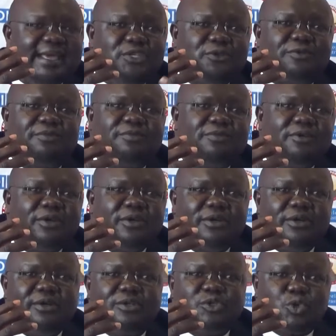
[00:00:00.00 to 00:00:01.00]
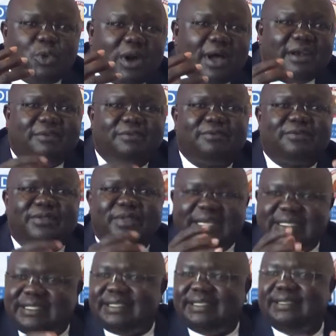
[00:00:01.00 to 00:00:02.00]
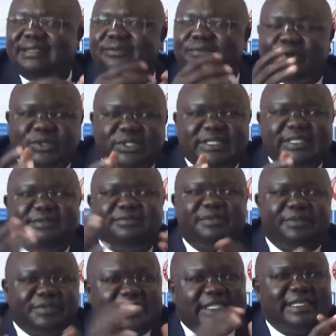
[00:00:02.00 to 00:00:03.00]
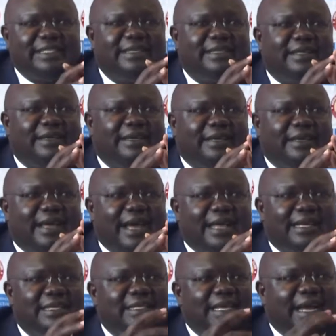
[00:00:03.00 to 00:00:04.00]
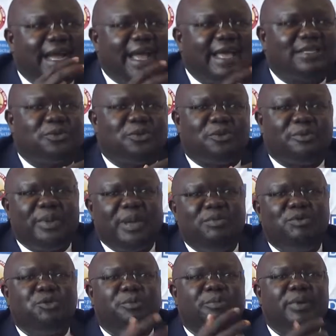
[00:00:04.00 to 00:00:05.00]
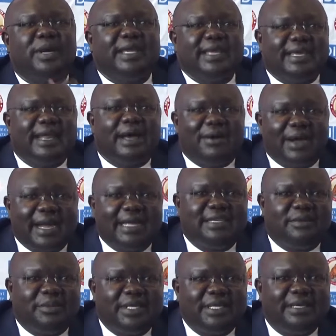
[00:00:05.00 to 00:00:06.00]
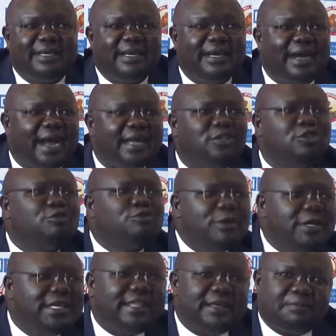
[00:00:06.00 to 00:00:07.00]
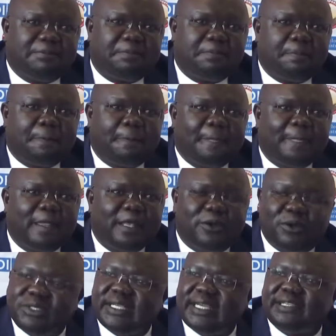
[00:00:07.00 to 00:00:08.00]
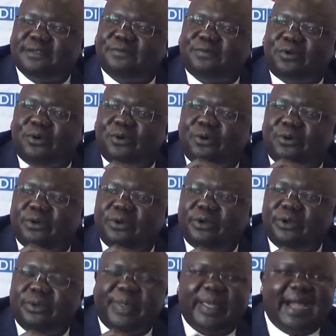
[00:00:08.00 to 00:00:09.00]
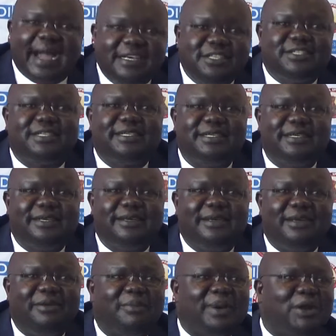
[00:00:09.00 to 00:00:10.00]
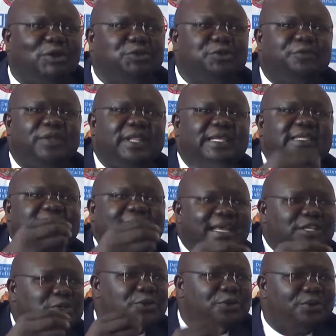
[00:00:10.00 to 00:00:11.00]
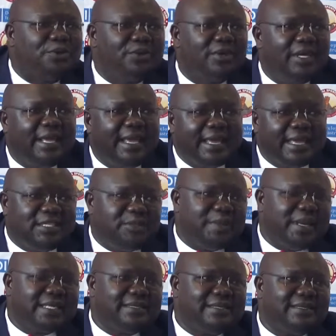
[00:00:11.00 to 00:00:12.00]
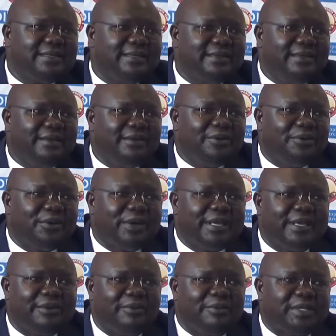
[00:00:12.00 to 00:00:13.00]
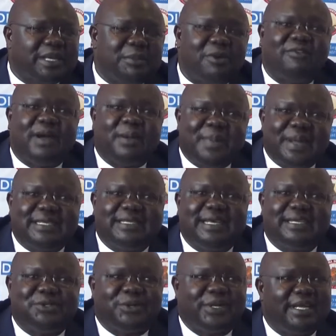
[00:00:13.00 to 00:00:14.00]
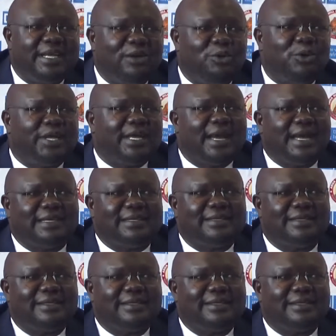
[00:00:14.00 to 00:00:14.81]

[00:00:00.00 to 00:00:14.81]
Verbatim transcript: age of 12, 13, 14, 15. Uh, these are guys we'll be able to bring in our academy and train them, not just for the country, but also for the international engagements. We, some of our partners are already looking at,